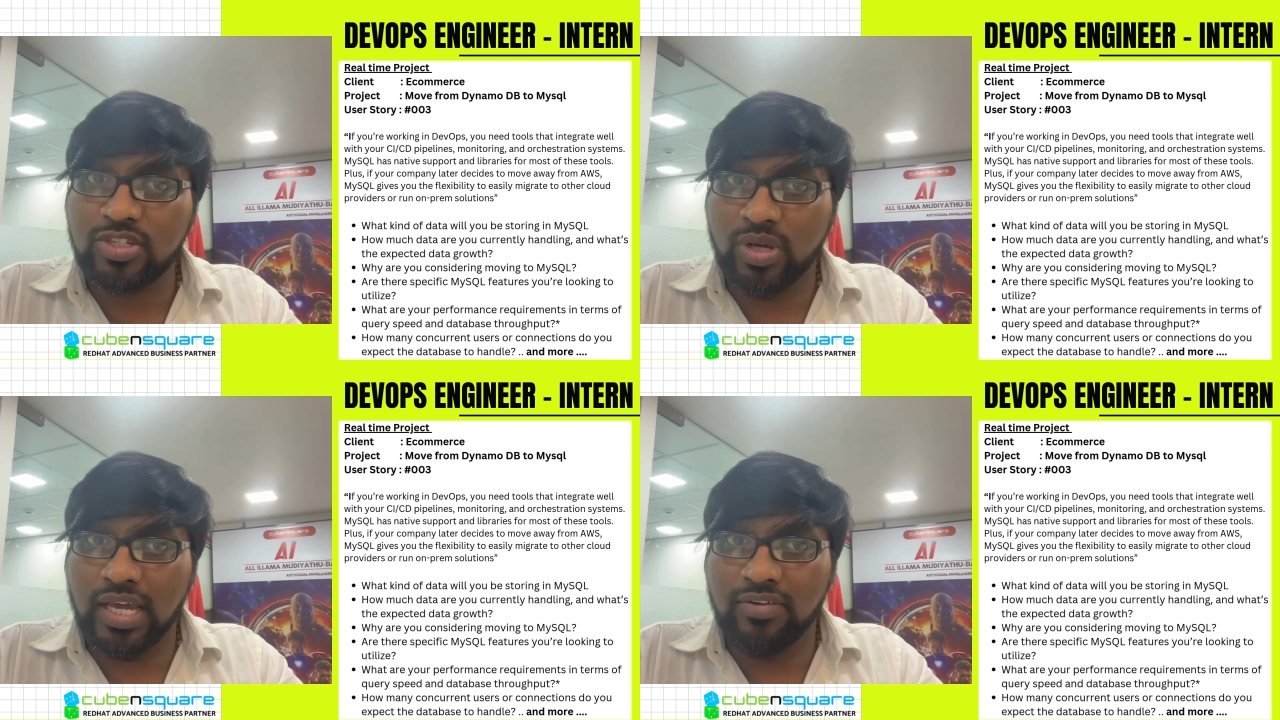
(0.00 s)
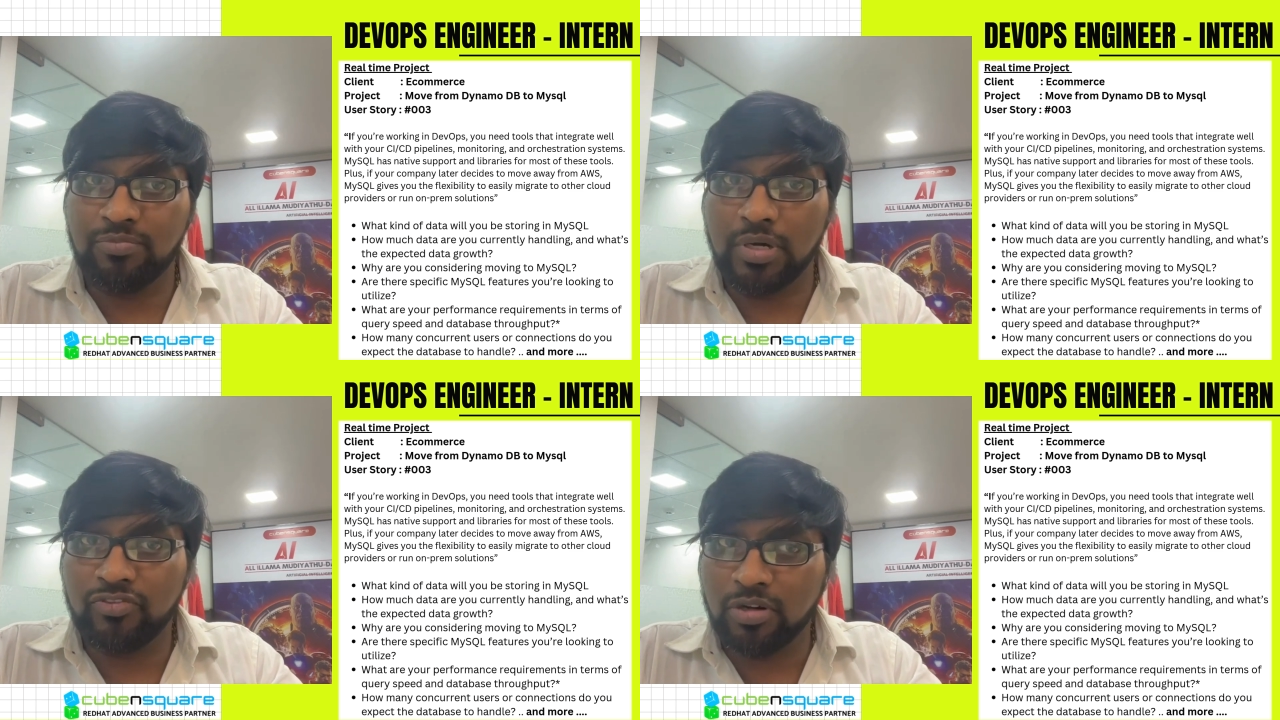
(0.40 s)
Do you have
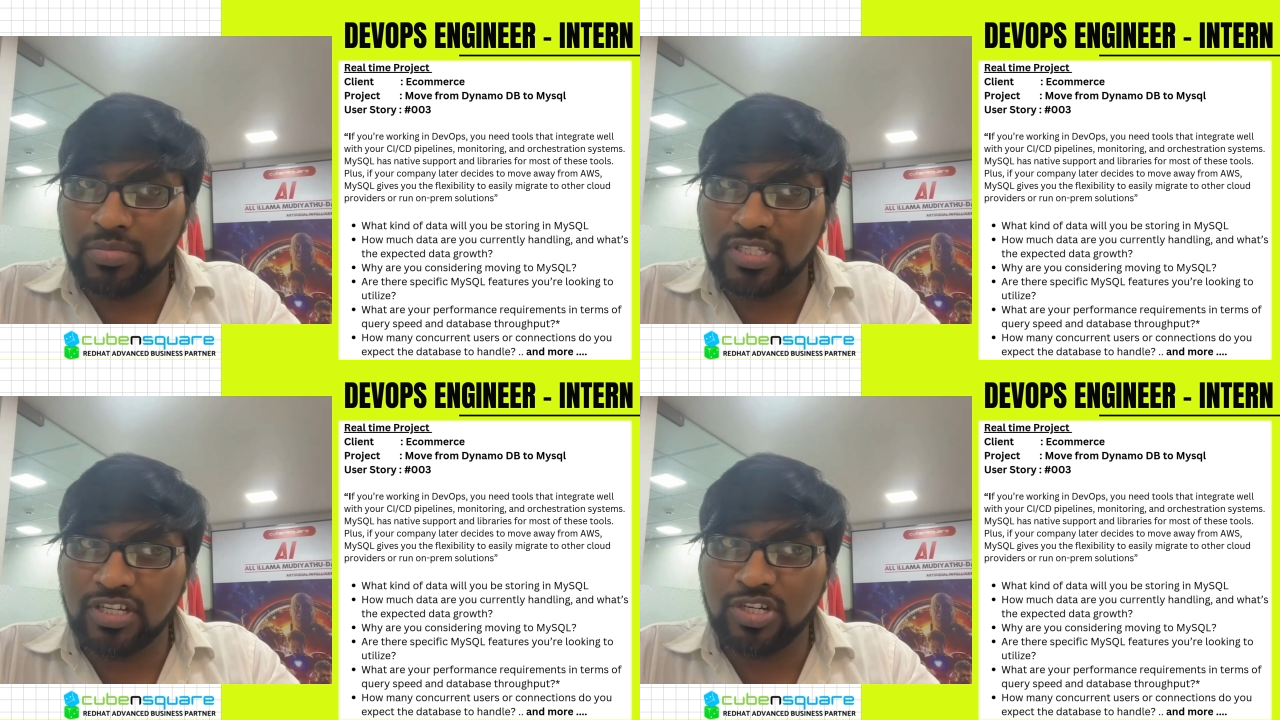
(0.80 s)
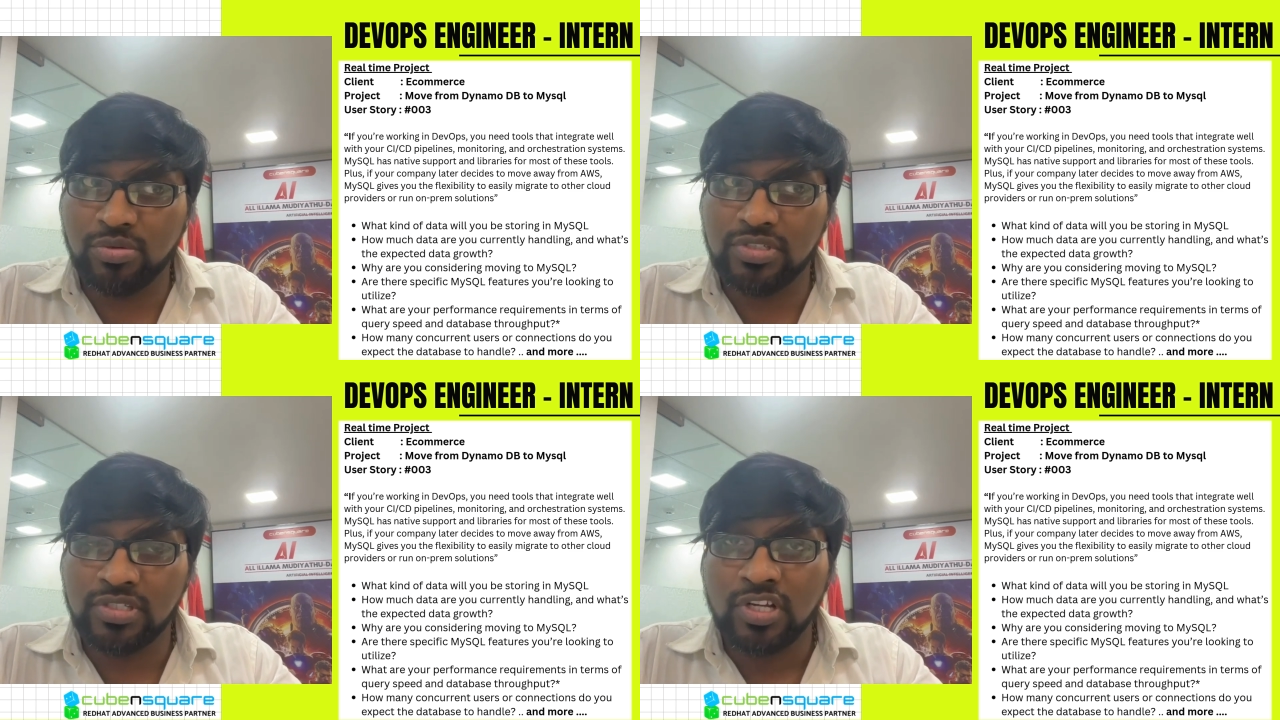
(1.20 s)
performance
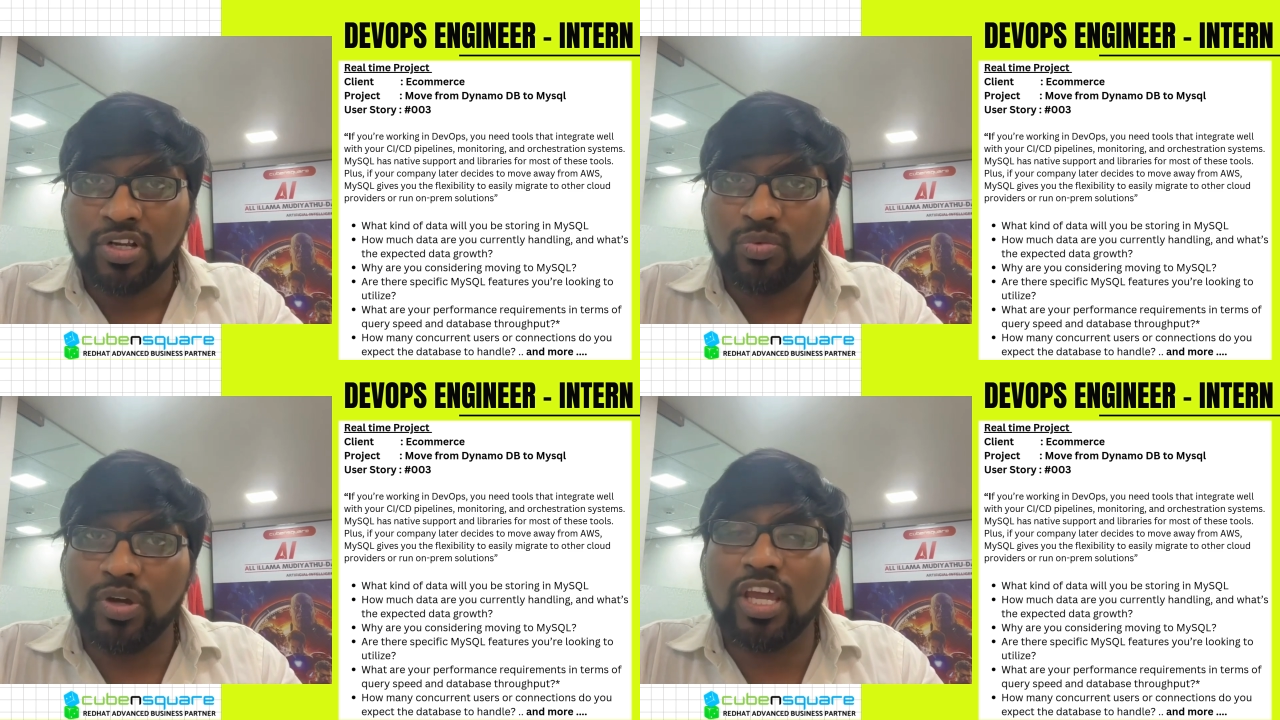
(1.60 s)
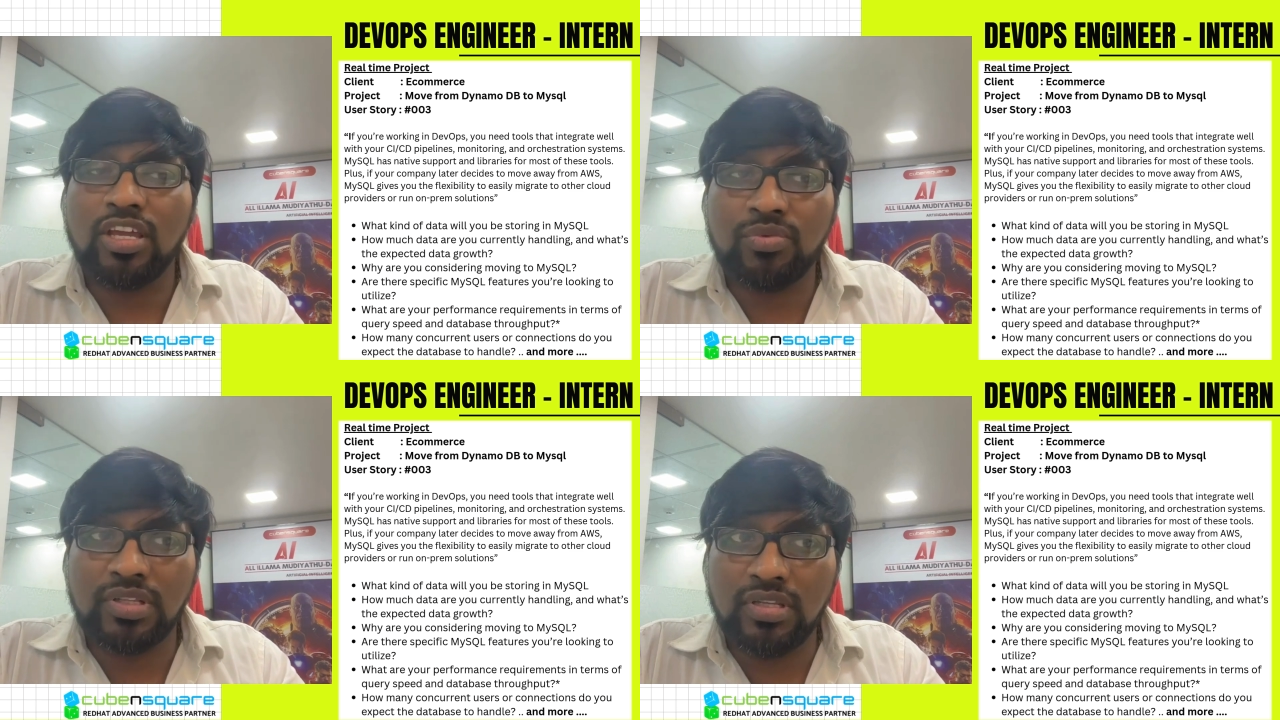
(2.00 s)
issues? Why are you
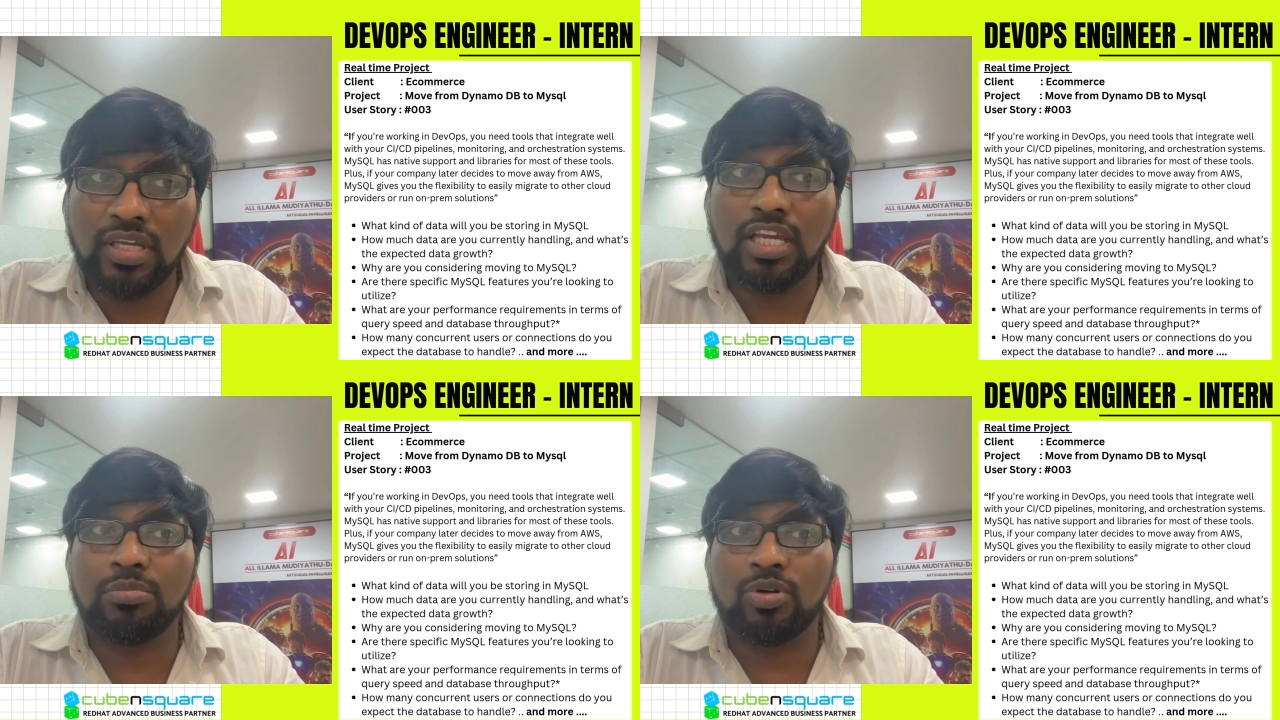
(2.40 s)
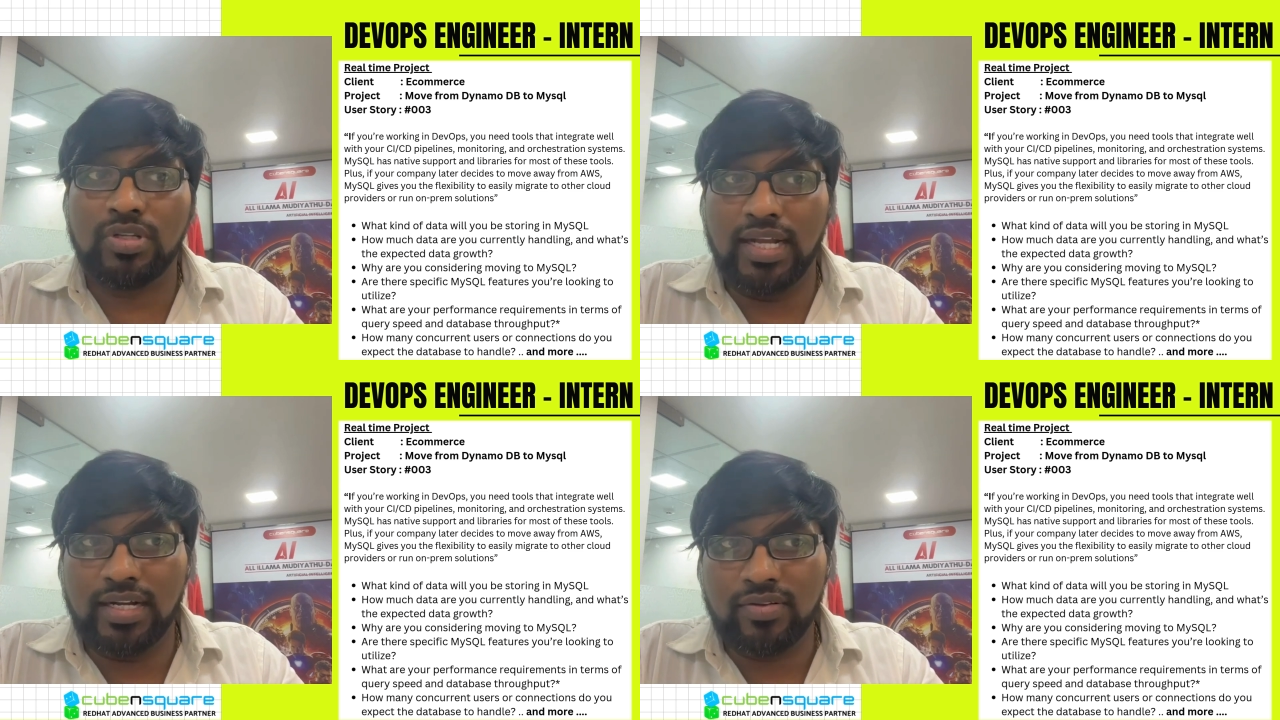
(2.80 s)
even thinking about
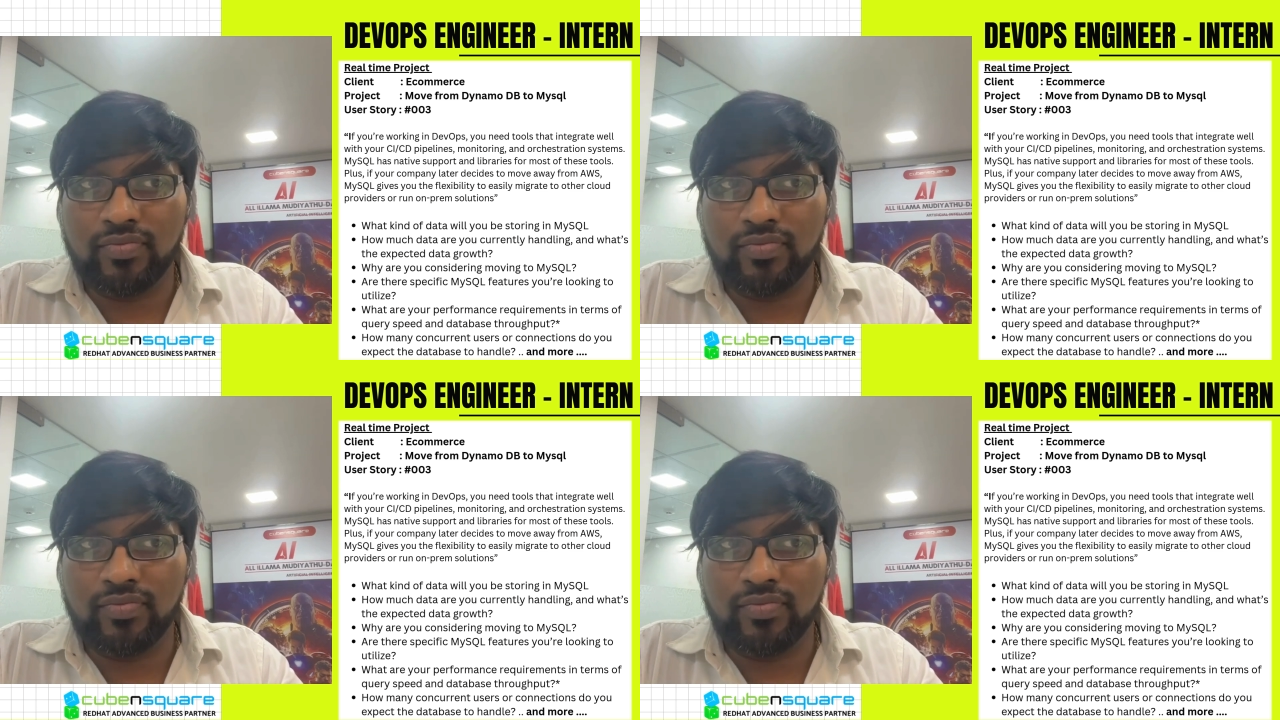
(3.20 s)
that?